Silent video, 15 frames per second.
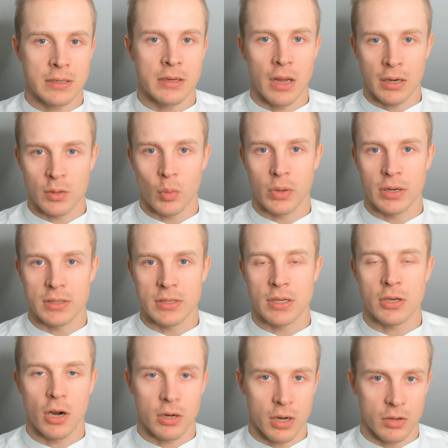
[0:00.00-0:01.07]
not when it's
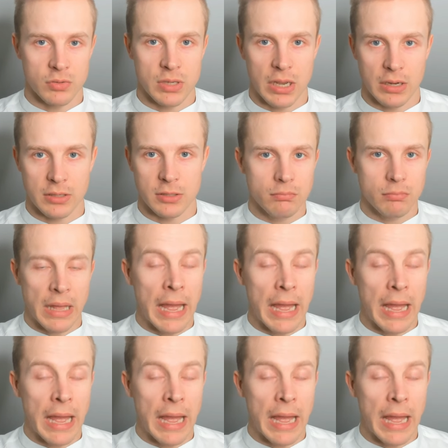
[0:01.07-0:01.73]
dark outside.